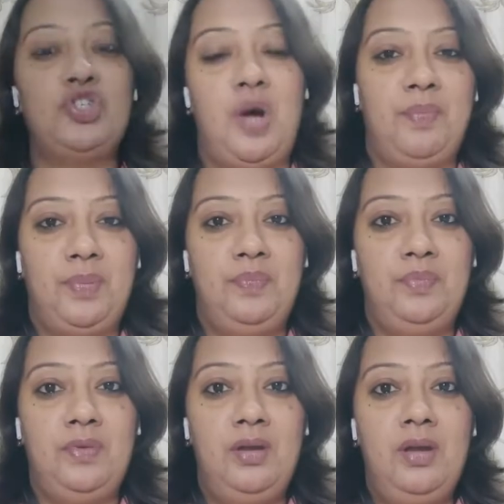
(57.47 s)
stop.
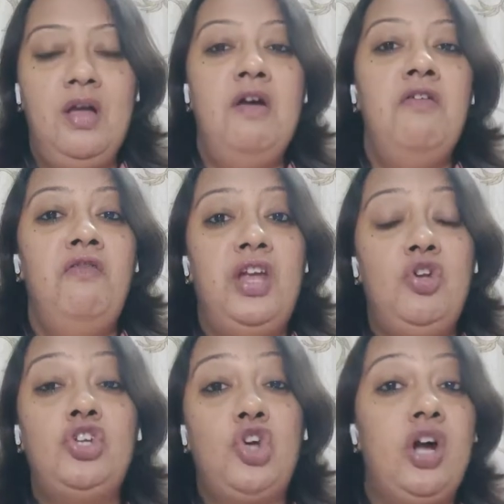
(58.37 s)
When
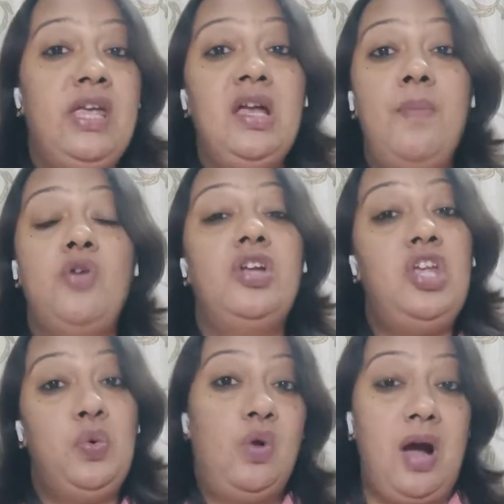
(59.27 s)
you're talking about a
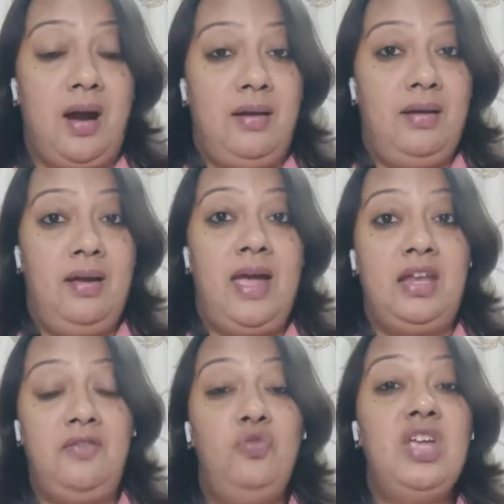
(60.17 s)
cue card,
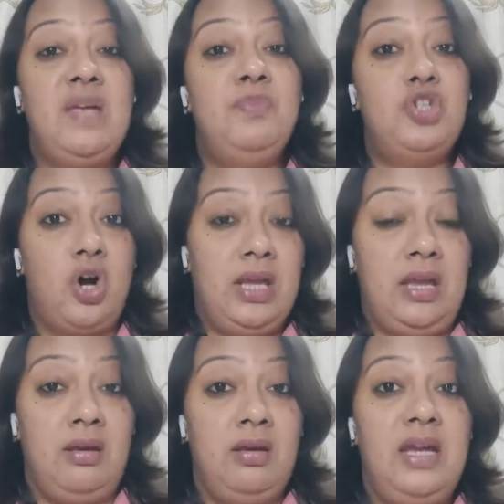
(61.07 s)
and if you keep
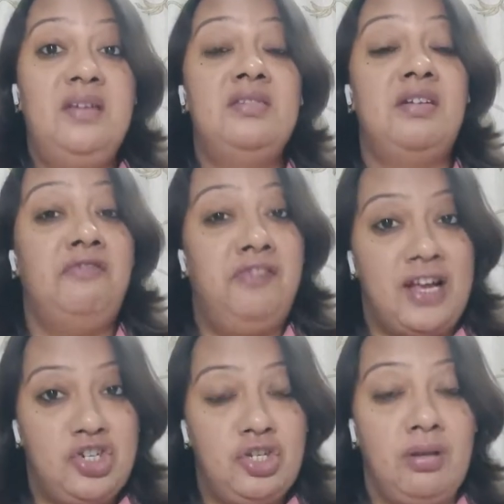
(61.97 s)
talking, it is a
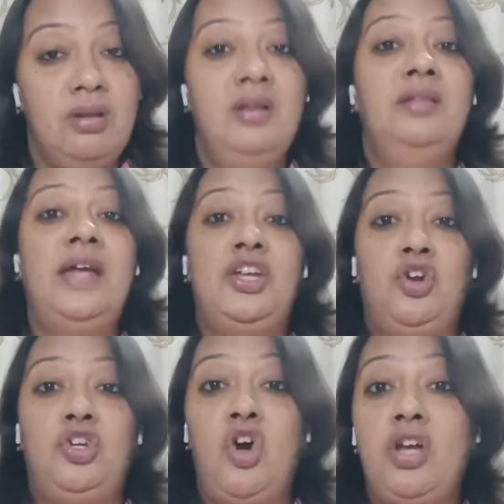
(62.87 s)
reflection that you're